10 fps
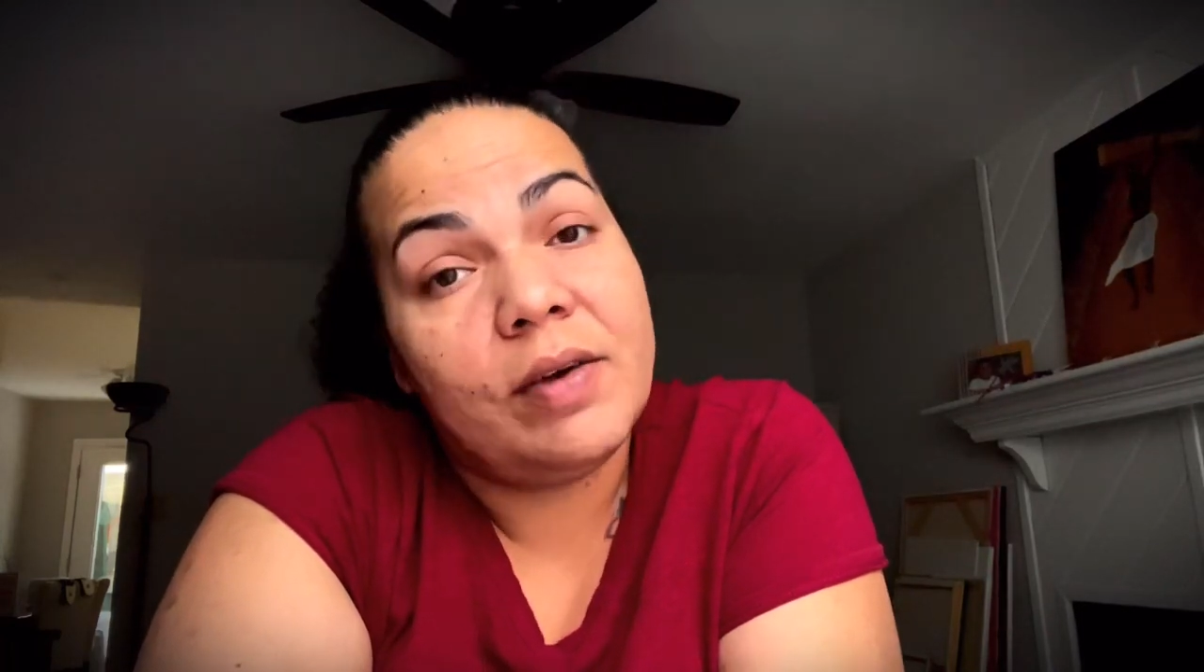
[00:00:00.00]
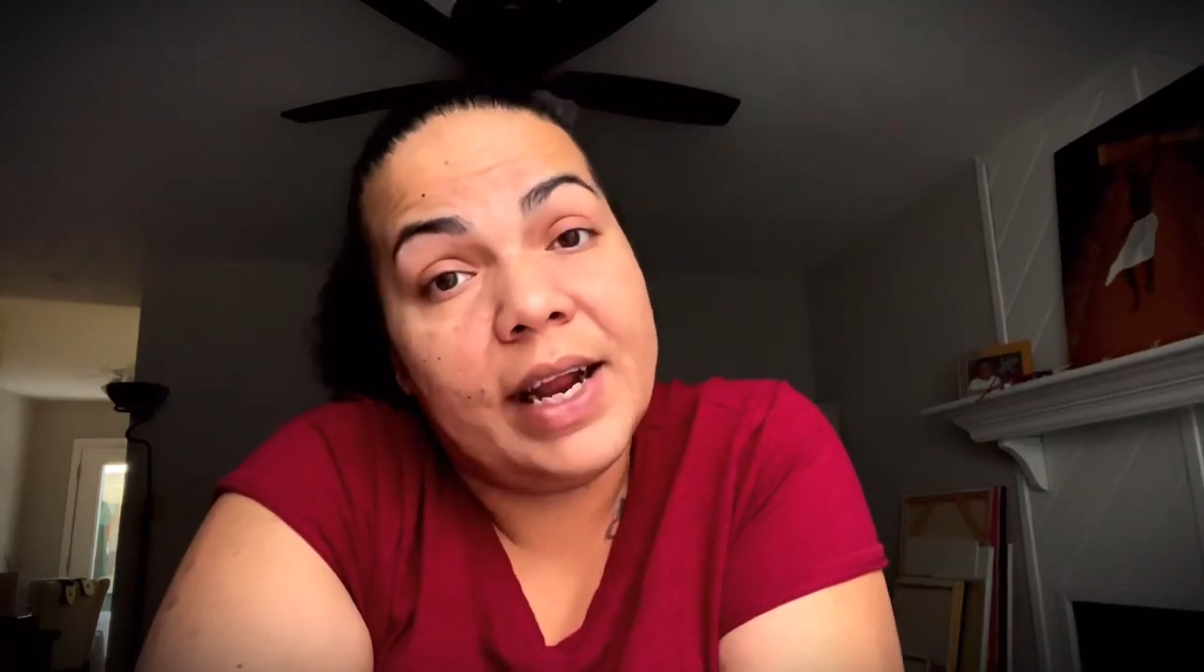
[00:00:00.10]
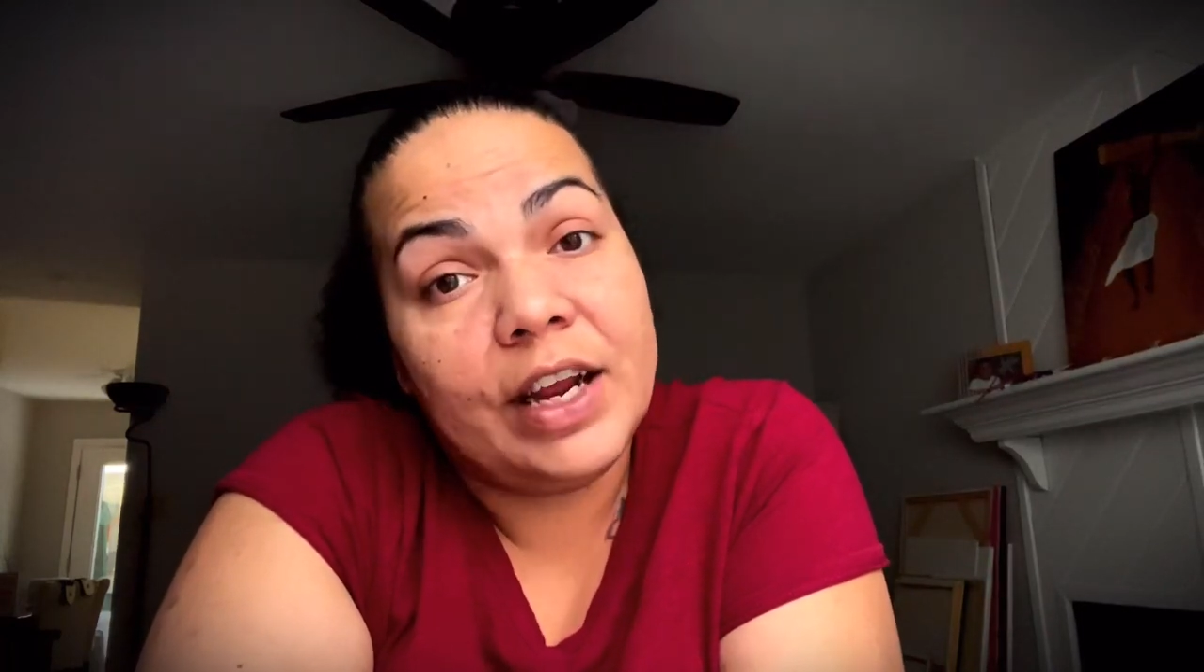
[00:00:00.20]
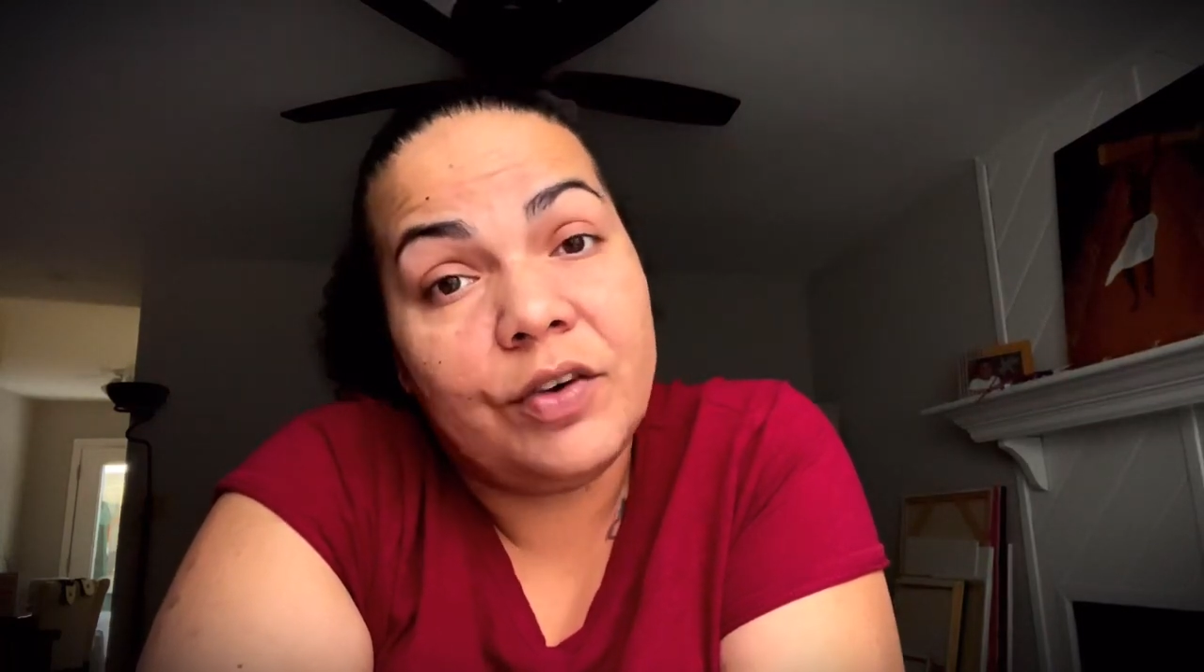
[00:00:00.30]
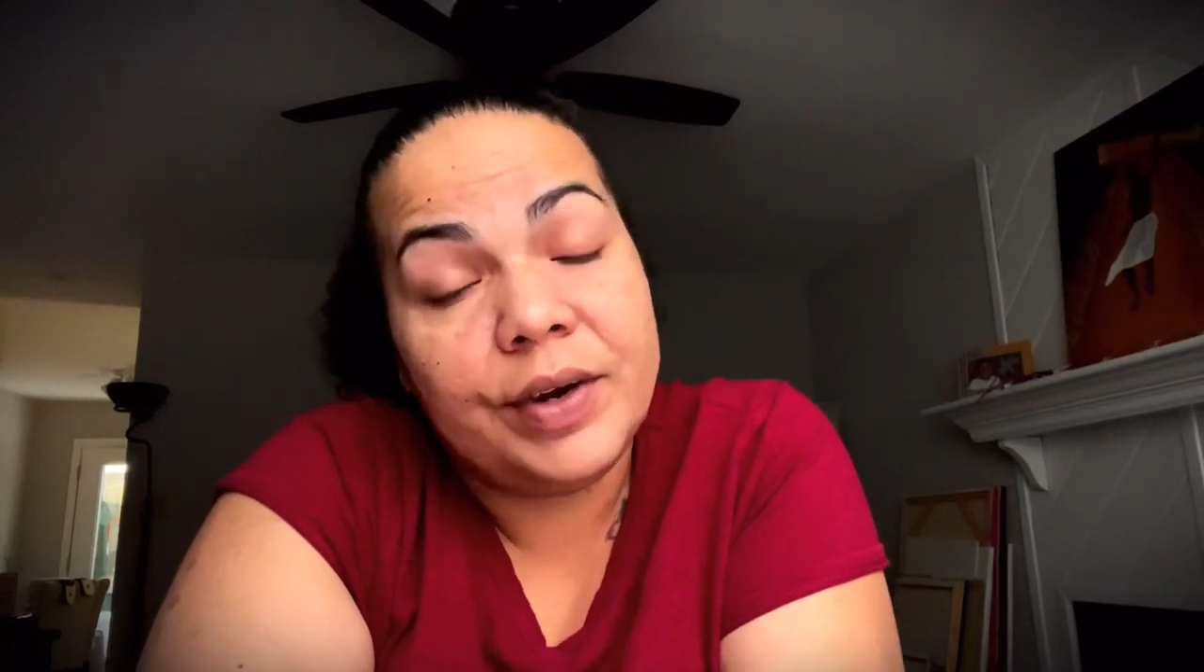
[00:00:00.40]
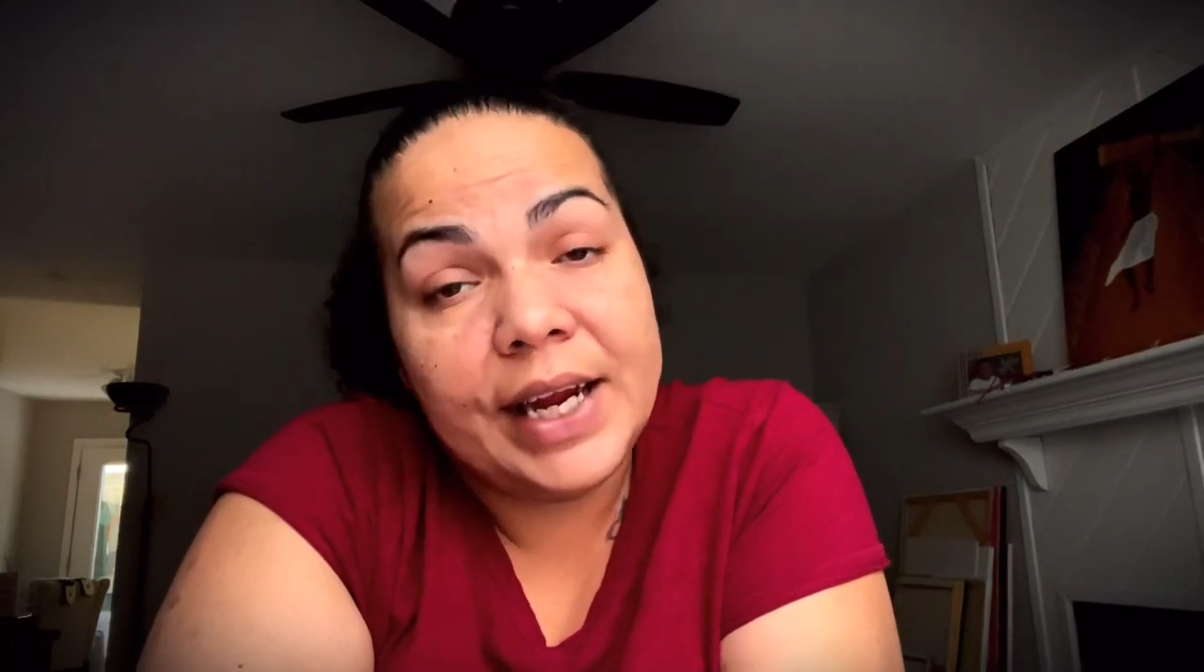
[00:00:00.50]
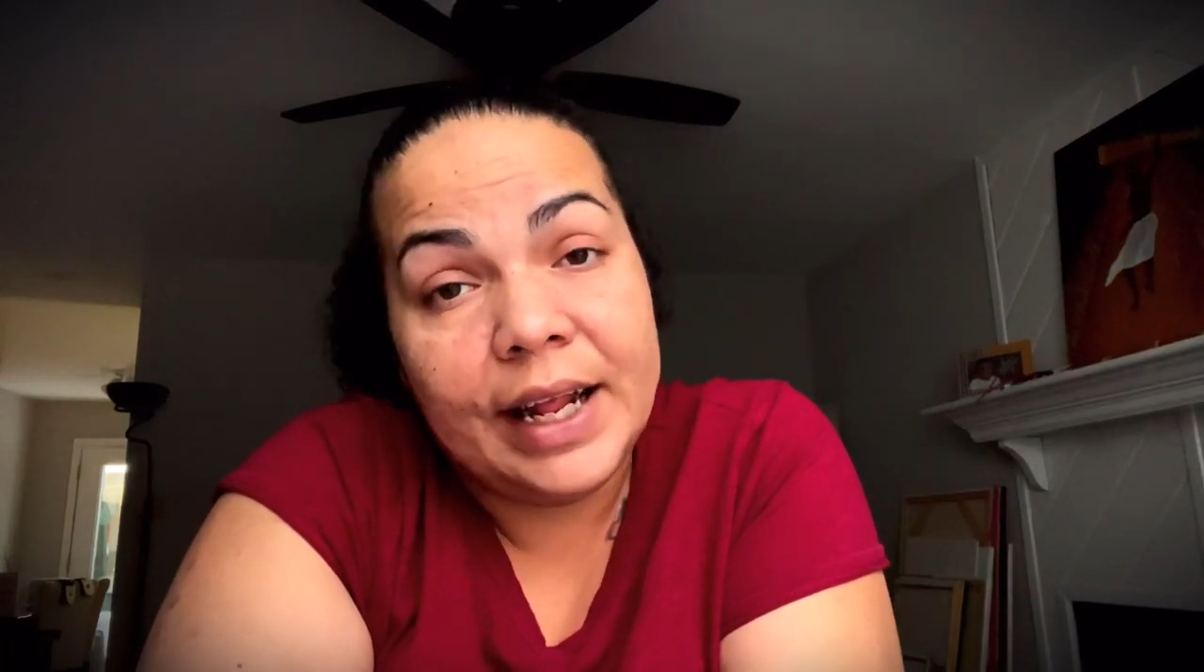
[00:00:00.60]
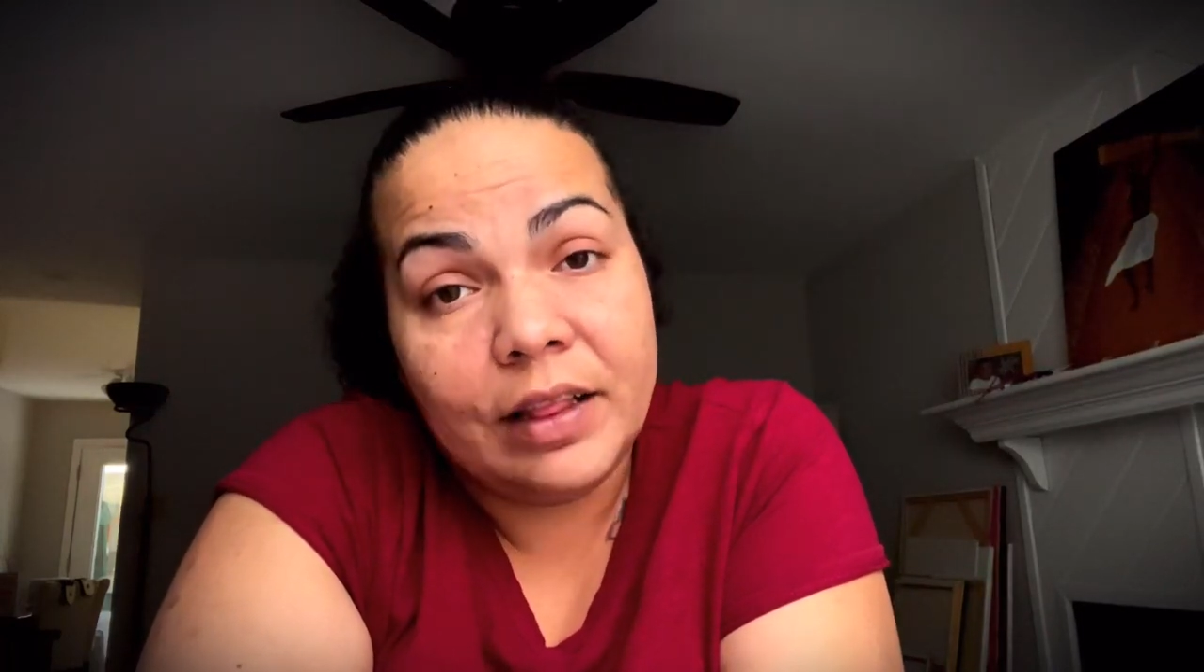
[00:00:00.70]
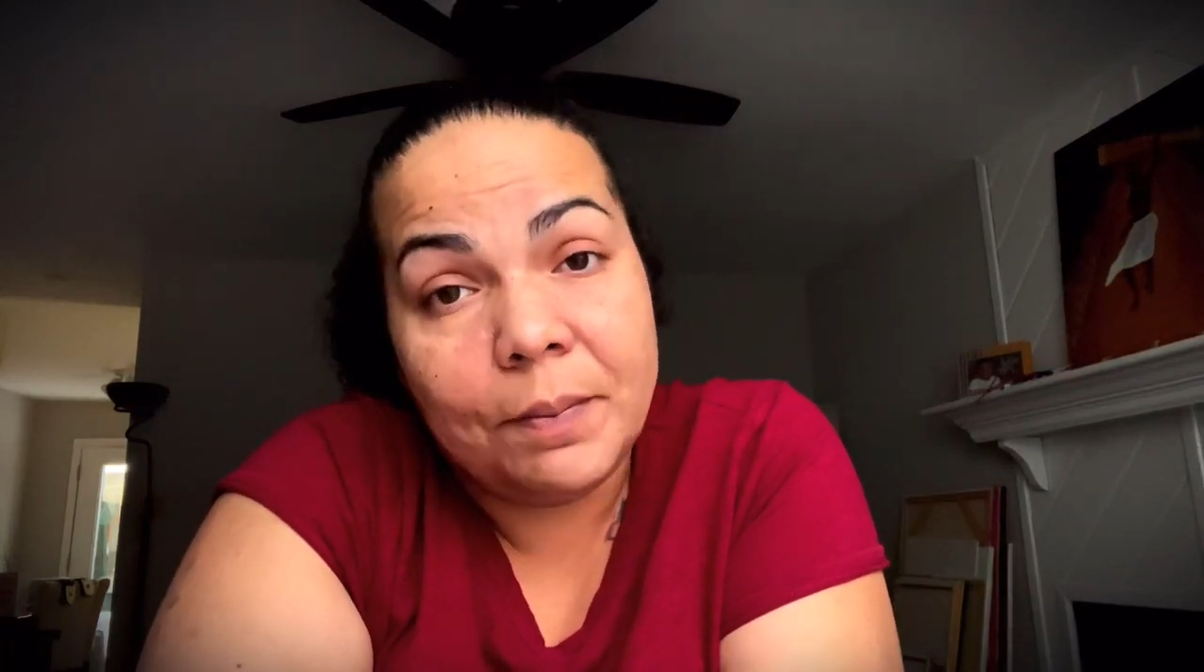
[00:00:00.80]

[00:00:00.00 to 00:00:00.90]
ahead and create the